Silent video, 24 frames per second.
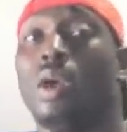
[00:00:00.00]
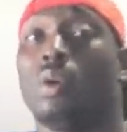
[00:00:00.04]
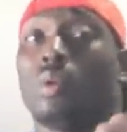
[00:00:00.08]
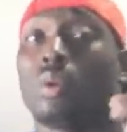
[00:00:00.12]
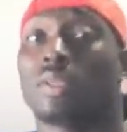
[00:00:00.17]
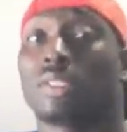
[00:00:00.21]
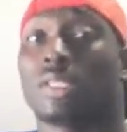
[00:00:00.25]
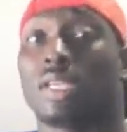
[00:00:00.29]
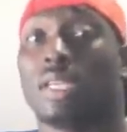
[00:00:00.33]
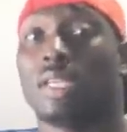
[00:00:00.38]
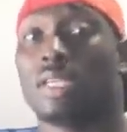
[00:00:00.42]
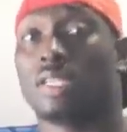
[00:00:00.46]

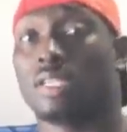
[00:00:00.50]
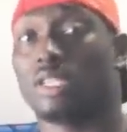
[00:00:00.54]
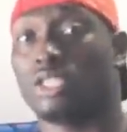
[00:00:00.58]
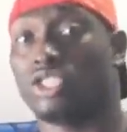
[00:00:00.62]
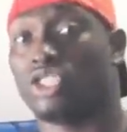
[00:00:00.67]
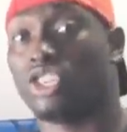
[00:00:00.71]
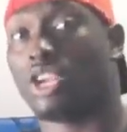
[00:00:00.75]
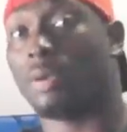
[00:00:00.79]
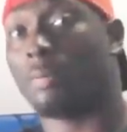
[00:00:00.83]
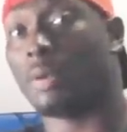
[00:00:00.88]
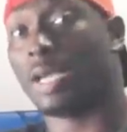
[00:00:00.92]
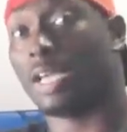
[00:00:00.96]
Once again, this is
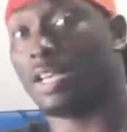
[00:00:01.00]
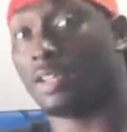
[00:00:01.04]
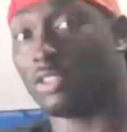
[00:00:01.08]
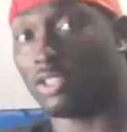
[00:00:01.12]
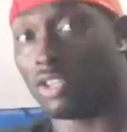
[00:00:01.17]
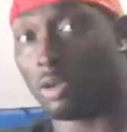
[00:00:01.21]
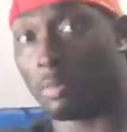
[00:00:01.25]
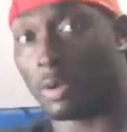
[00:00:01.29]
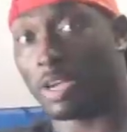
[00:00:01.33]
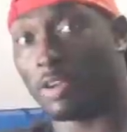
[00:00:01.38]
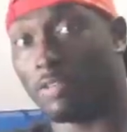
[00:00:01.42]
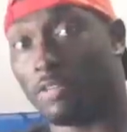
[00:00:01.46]
J Mike of
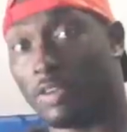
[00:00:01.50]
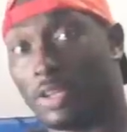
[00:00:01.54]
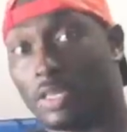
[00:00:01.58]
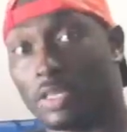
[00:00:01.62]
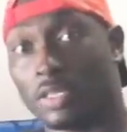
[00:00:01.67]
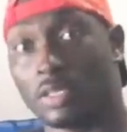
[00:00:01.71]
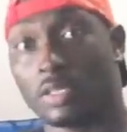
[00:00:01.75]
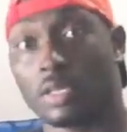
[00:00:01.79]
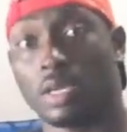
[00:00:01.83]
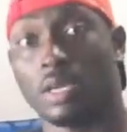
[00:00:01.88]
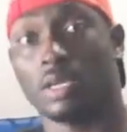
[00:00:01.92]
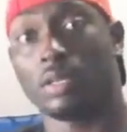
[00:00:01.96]
J Mike
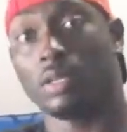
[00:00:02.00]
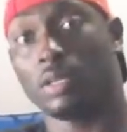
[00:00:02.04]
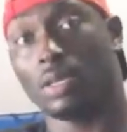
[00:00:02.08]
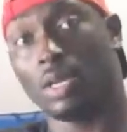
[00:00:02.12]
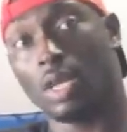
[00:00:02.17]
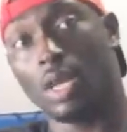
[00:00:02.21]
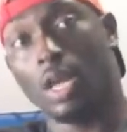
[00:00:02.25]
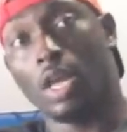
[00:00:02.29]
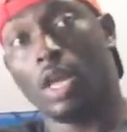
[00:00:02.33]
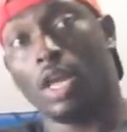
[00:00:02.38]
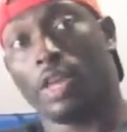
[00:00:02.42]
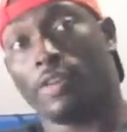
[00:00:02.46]
Fitness.
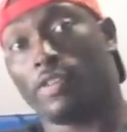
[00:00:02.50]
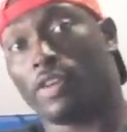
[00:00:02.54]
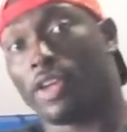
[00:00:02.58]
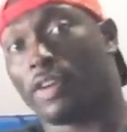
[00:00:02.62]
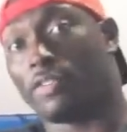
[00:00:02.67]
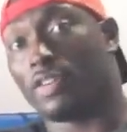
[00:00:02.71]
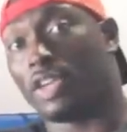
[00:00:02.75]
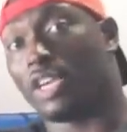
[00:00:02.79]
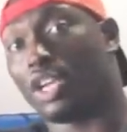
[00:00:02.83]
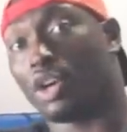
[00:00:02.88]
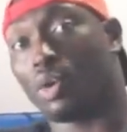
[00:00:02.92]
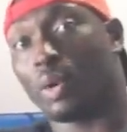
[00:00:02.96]
If you
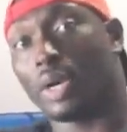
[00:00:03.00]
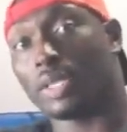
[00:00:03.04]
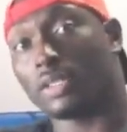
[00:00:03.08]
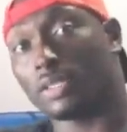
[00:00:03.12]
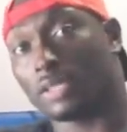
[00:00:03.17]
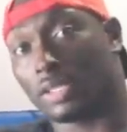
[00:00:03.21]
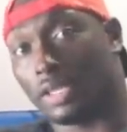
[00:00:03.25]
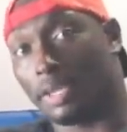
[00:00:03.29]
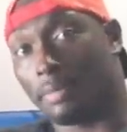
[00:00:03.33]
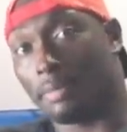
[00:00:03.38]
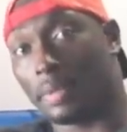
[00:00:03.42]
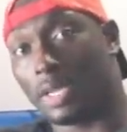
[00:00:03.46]
have any
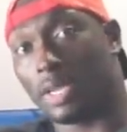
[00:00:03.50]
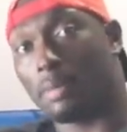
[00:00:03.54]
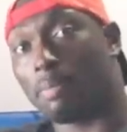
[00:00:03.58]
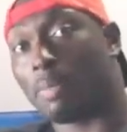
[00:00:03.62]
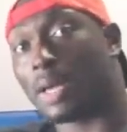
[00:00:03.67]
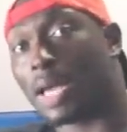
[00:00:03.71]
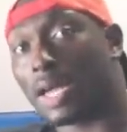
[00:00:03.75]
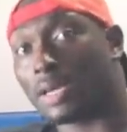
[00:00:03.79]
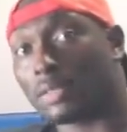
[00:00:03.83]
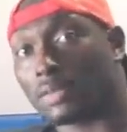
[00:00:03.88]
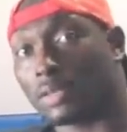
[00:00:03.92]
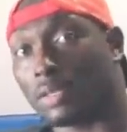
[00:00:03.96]
questions, leave them in
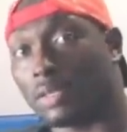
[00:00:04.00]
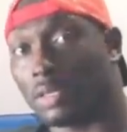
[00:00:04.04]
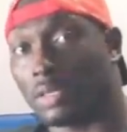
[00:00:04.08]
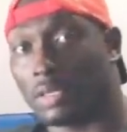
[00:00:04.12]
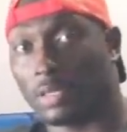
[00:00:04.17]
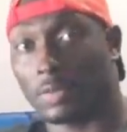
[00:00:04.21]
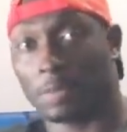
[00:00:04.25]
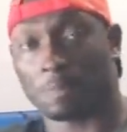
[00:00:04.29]
the inbox.